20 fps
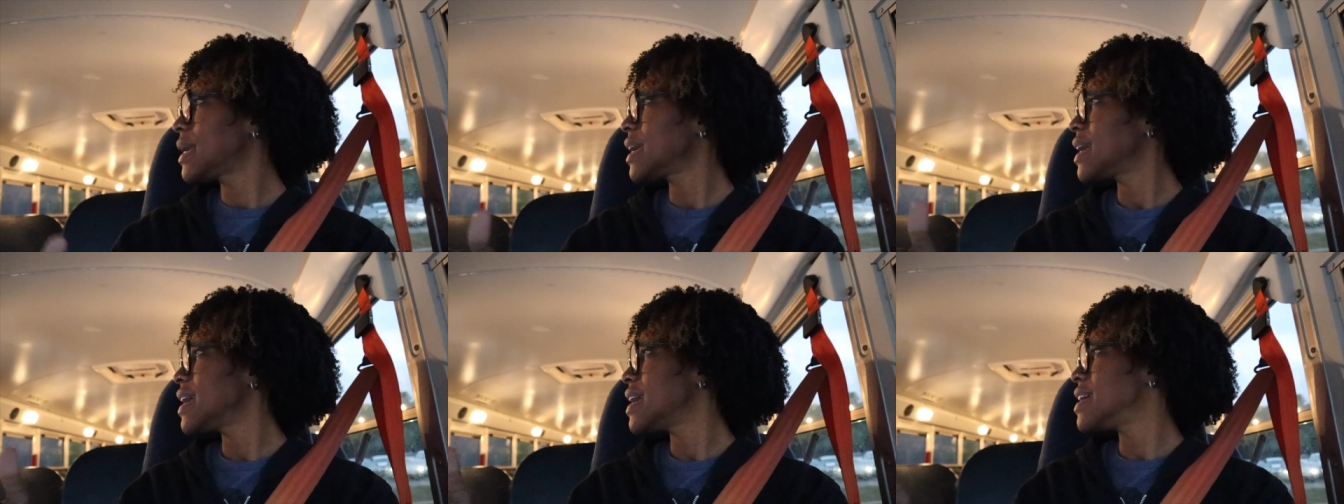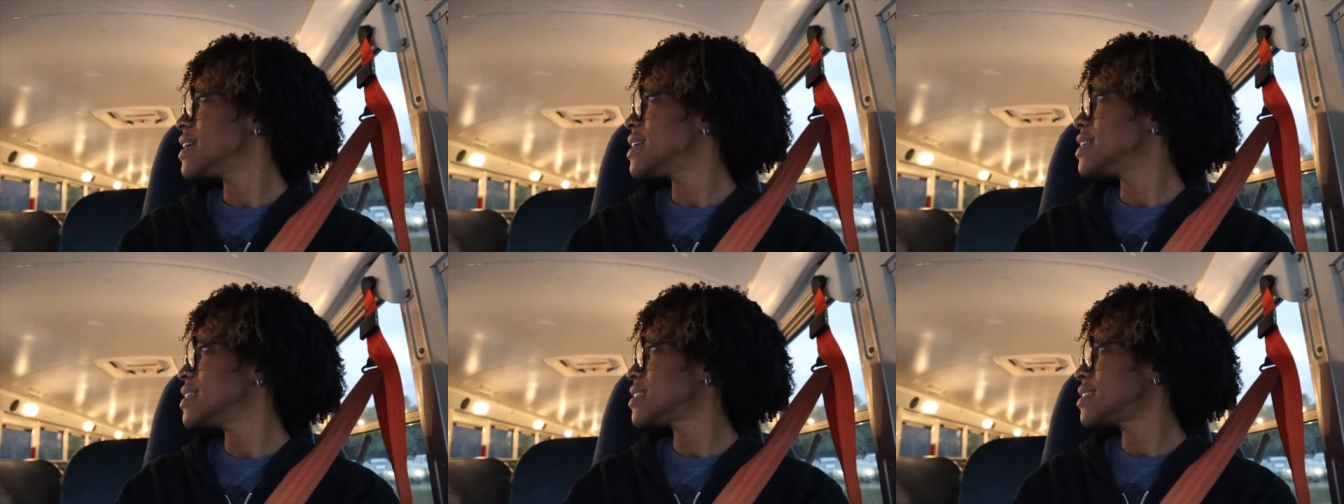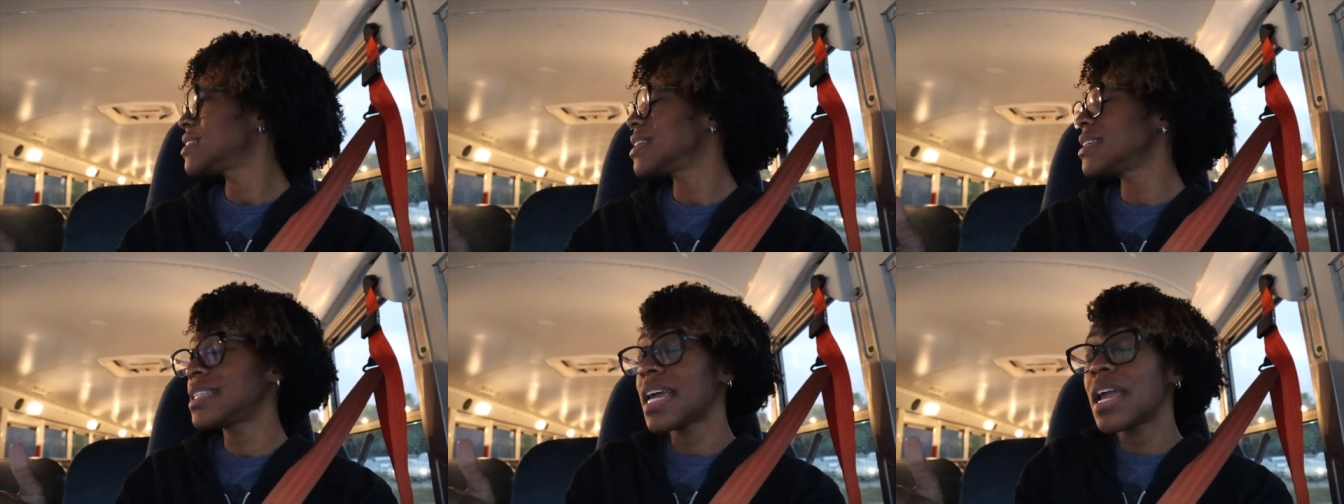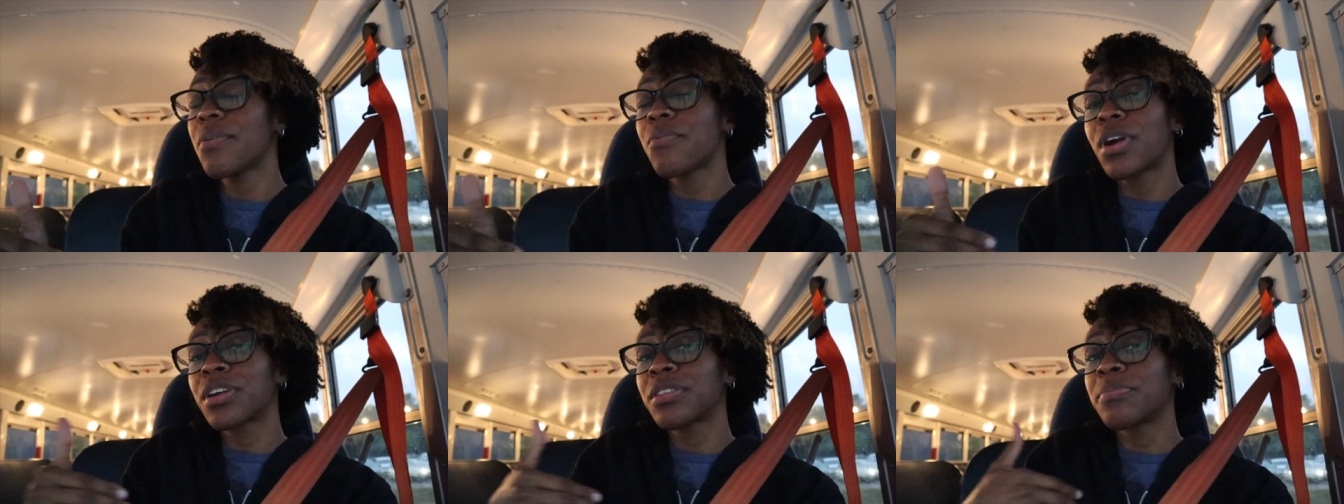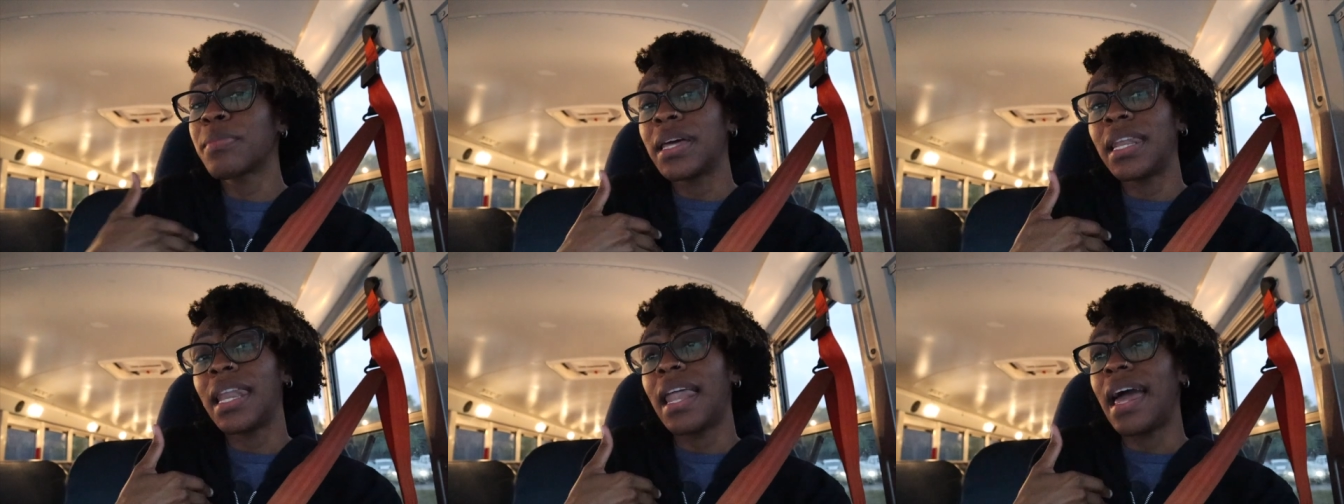because this ain't worth
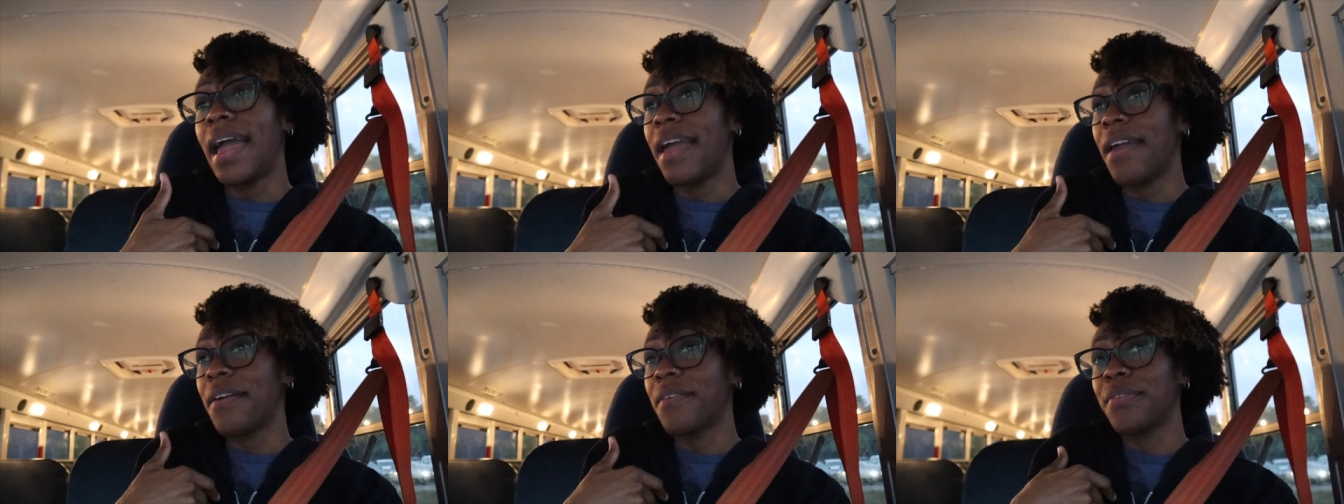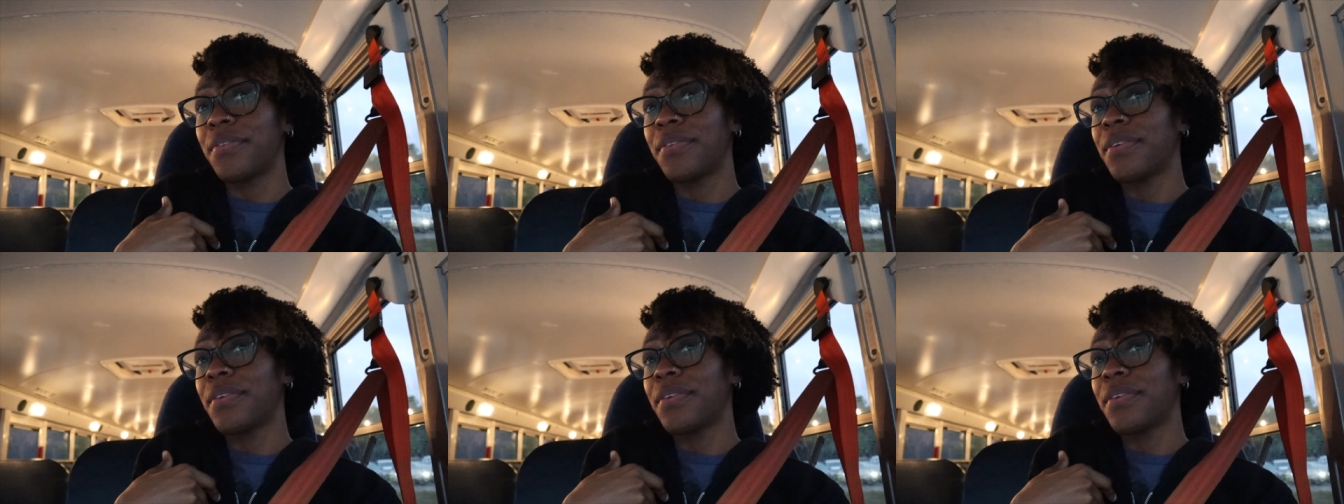my life.